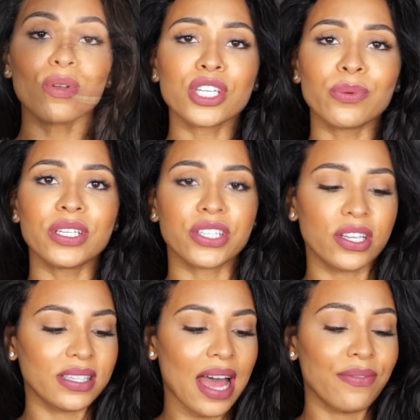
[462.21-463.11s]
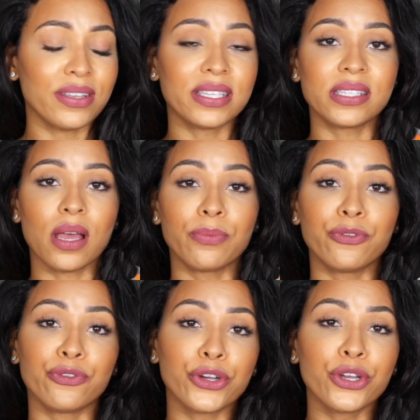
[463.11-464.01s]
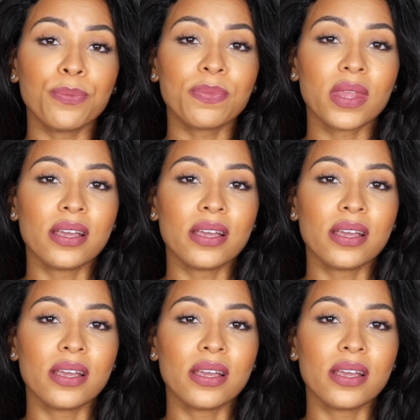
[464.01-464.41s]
Also, what's good to have is some fruit.